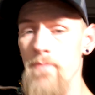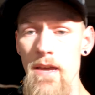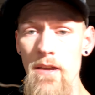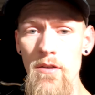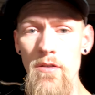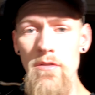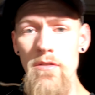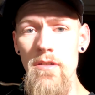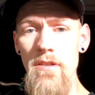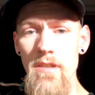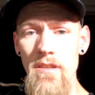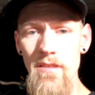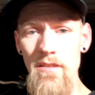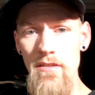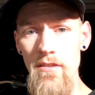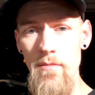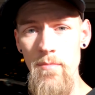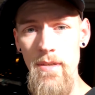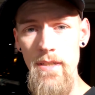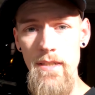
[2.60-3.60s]
bike will look a
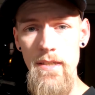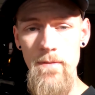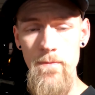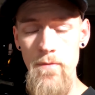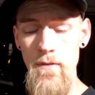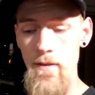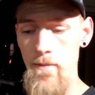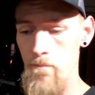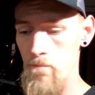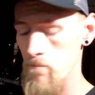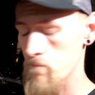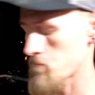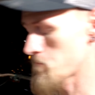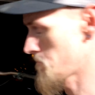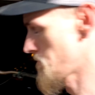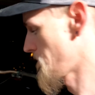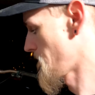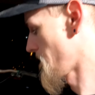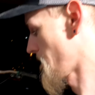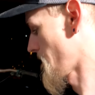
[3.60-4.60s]
little bit different
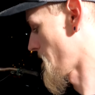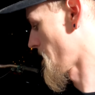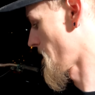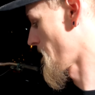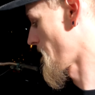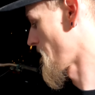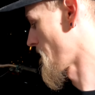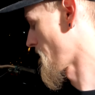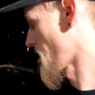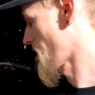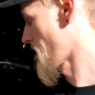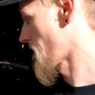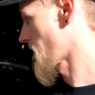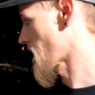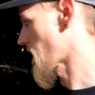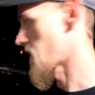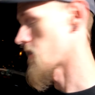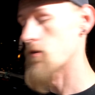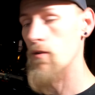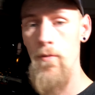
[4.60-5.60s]

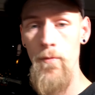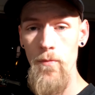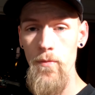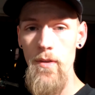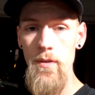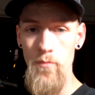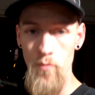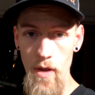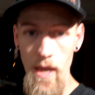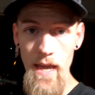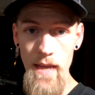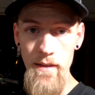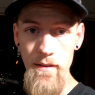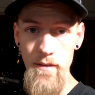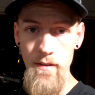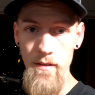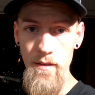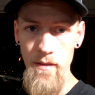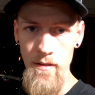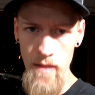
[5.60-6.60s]
and hopefully
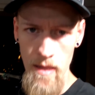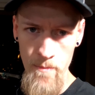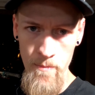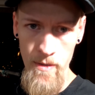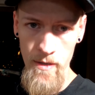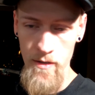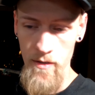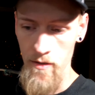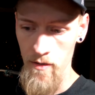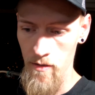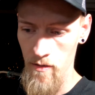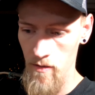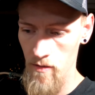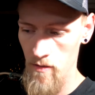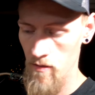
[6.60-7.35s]
ride a lot better.